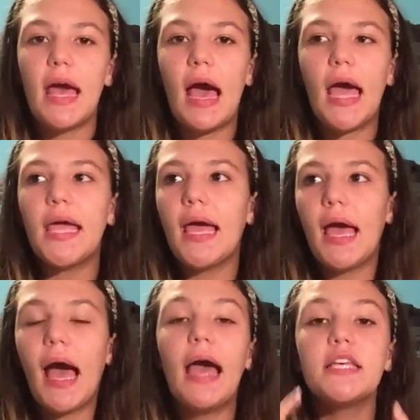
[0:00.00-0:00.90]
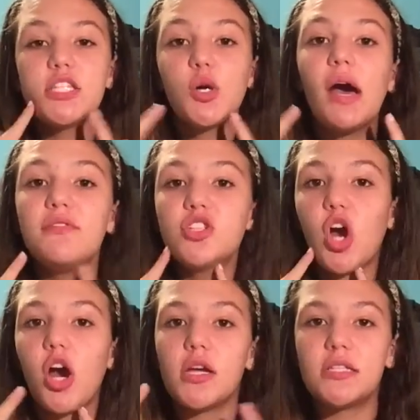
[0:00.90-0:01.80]
I still have
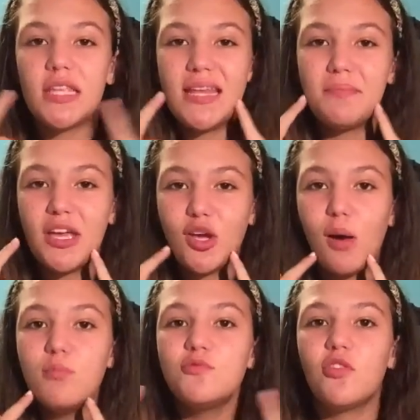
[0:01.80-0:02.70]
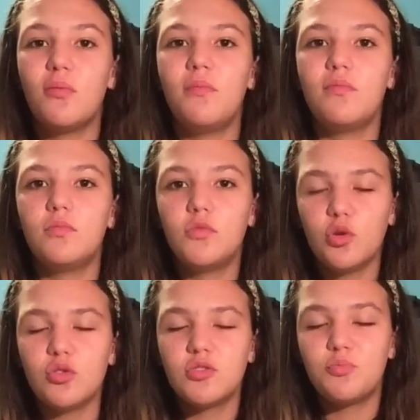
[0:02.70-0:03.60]
scars in my gums from
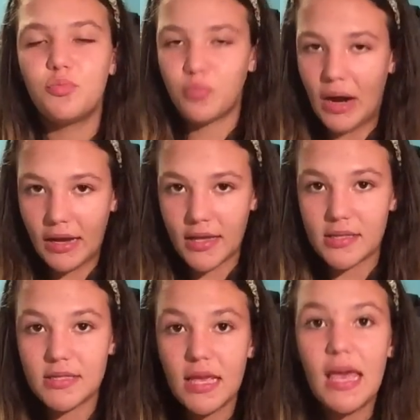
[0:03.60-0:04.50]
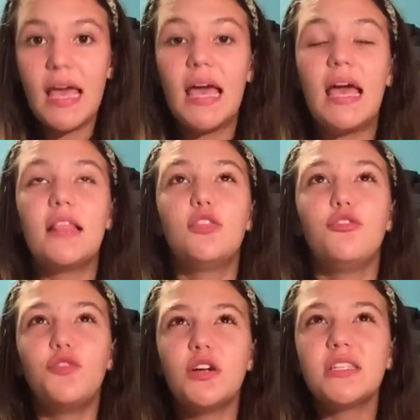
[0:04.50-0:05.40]
those brackets. The
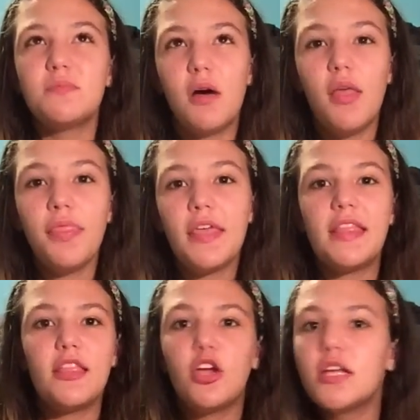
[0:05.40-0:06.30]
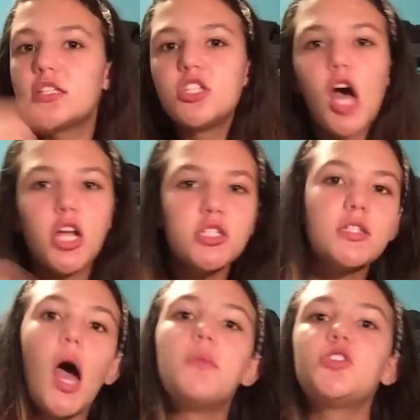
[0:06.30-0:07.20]
first month, there is
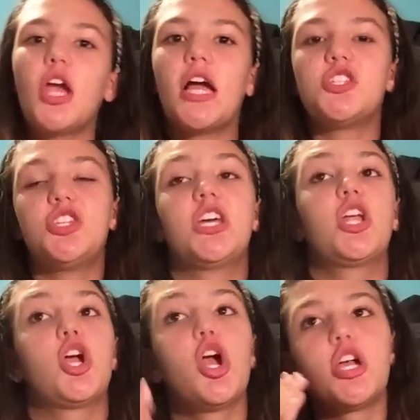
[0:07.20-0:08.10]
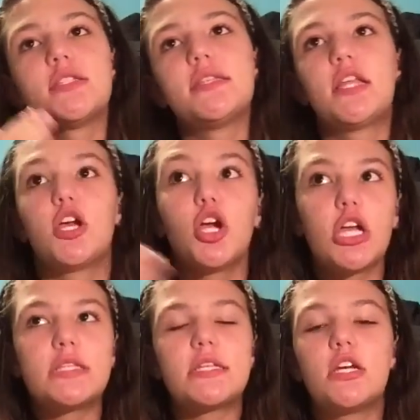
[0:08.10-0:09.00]
non-stop scratching, and it hurts, and it
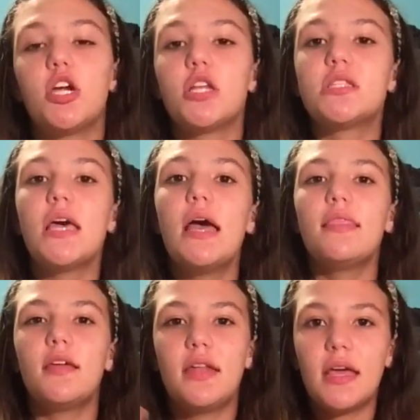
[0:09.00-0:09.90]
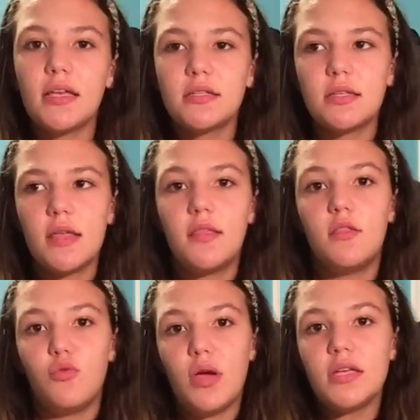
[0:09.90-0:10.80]
hurts, and it hurts. The next, and then
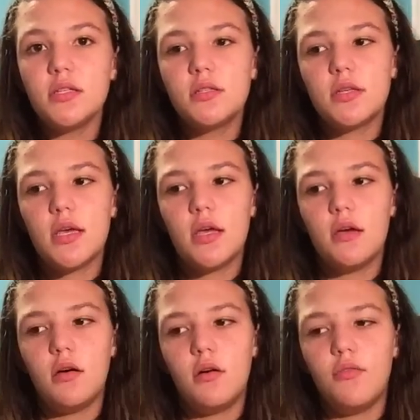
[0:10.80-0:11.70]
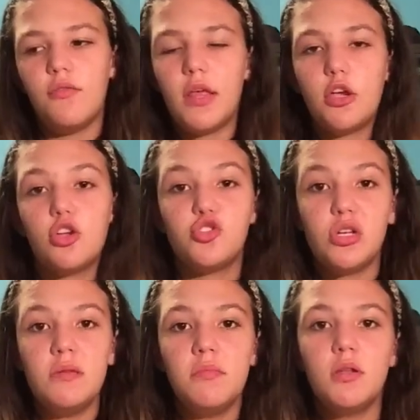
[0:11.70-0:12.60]
the rest of like your
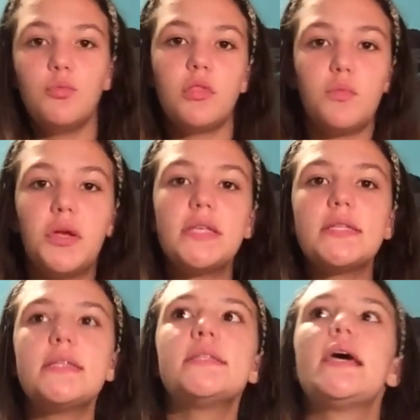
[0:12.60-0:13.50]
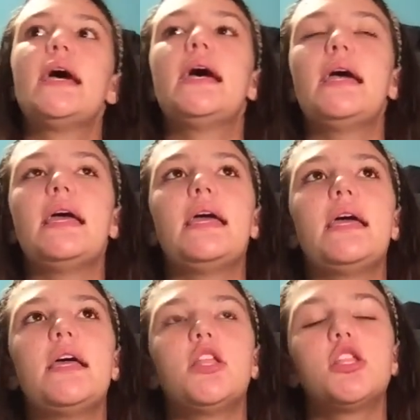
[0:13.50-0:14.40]
treatment with the braces,
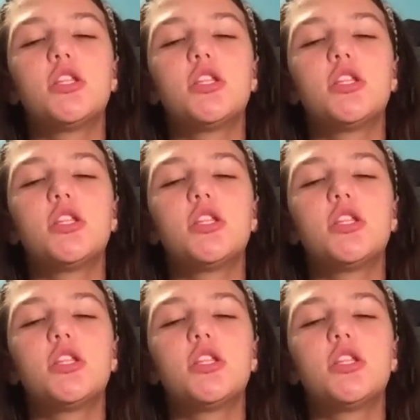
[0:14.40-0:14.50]
it